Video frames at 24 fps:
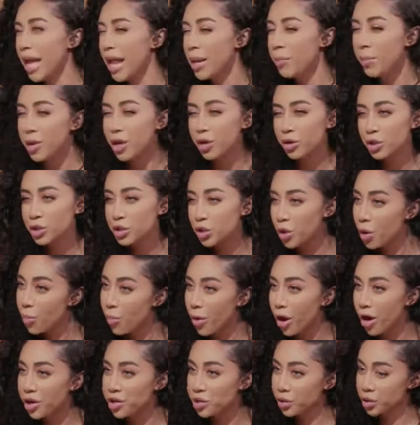10-minute or so
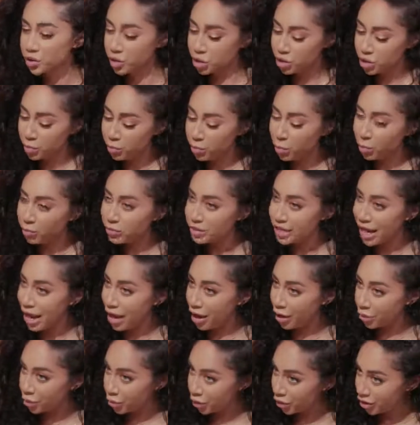mark, you can start to move
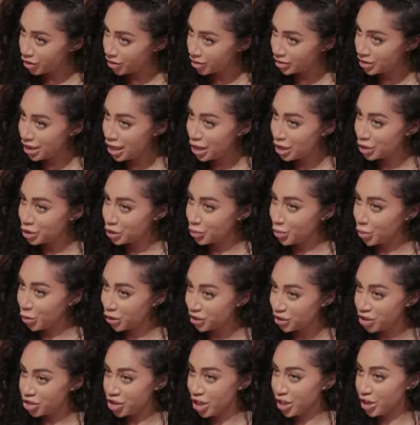downwards
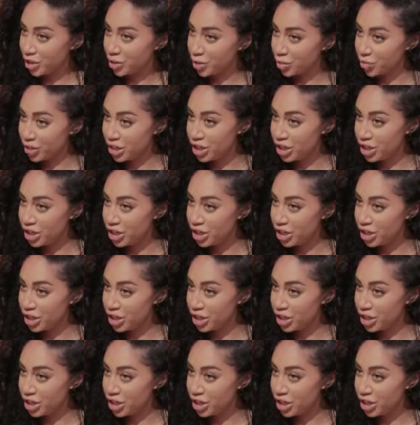towards the genital